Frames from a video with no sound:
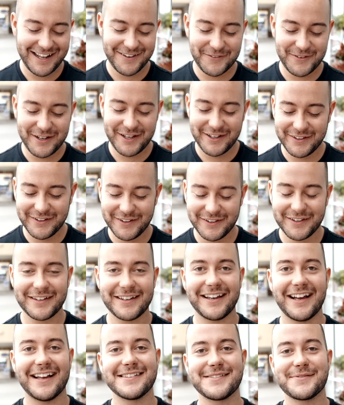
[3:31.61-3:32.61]
well,
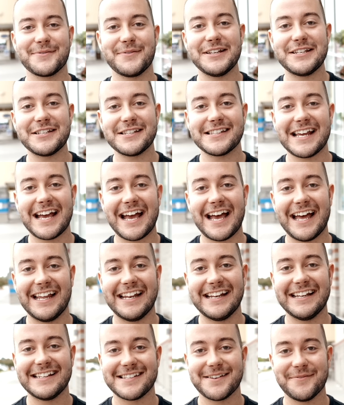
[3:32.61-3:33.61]
guys, we just
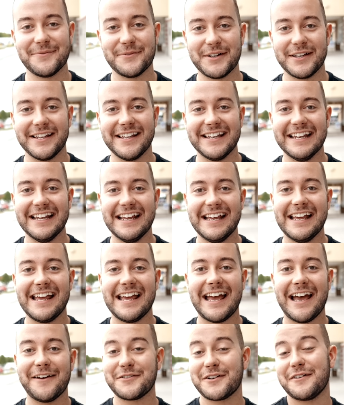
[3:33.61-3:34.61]
had someone,
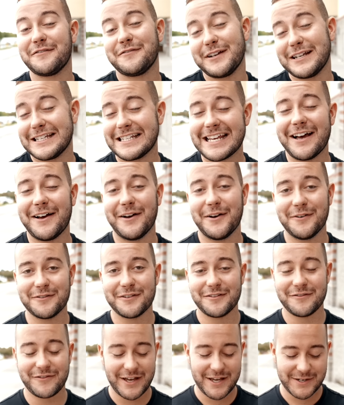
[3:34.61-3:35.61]
after I freaked out
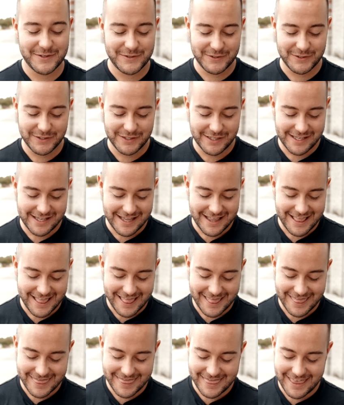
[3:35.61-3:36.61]
over the vinyl,
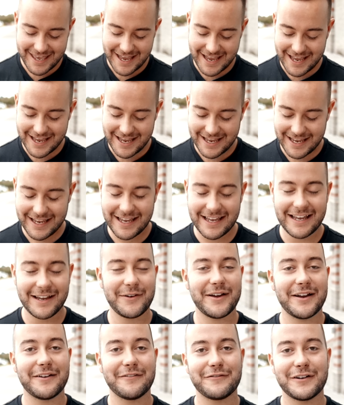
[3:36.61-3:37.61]
they,
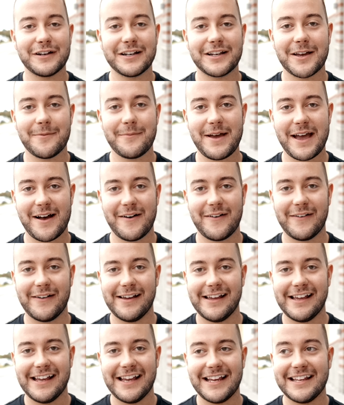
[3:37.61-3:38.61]
we had a friend come out
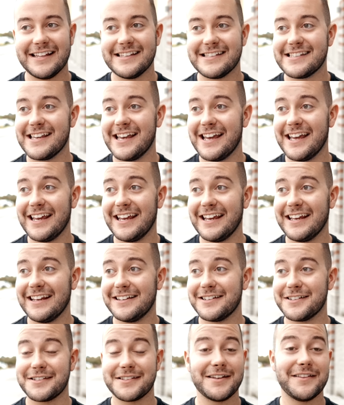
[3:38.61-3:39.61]
and say,
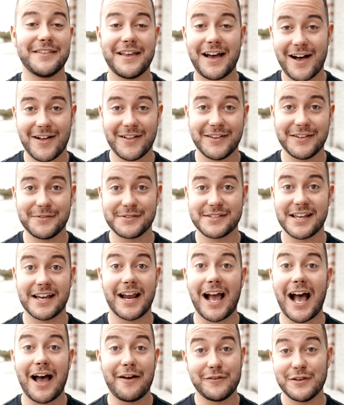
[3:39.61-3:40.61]
just an all, it was
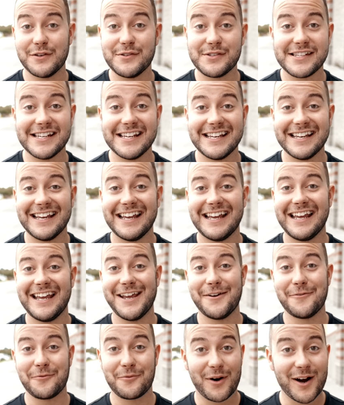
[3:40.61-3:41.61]
like, I've used it,
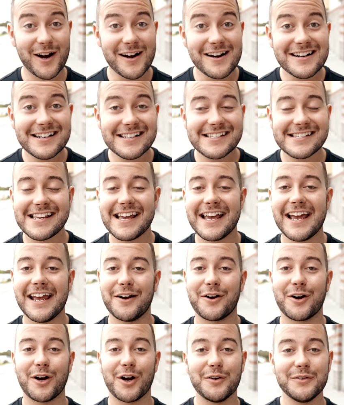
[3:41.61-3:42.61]
it works,
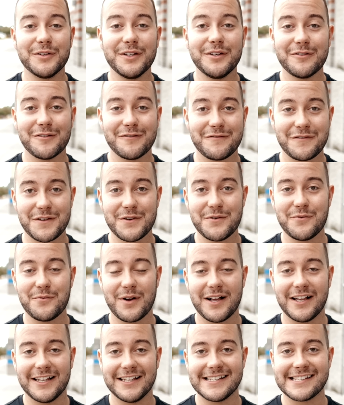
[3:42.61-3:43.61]
and her only review
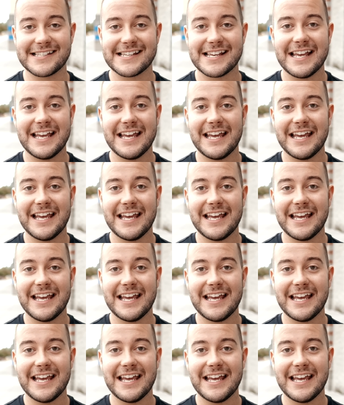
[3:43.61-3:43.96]
was,